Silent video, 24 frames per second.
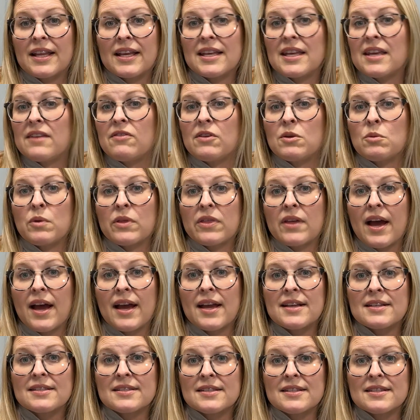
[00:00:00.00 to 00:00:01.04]
Like even with
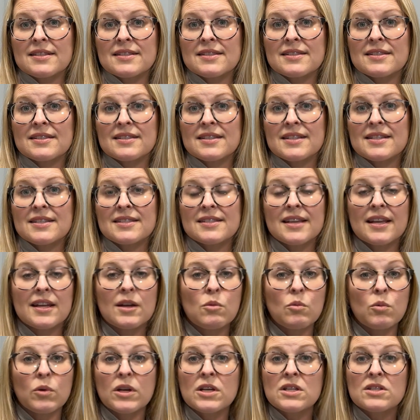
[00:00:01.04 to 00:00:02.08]
IASIS, he said
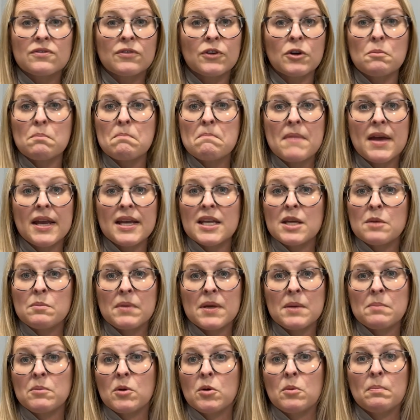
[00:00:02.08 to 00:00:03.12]
it works for many
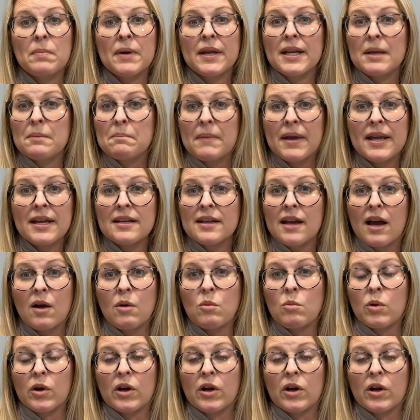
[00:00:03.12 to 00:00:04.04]
people, but it might not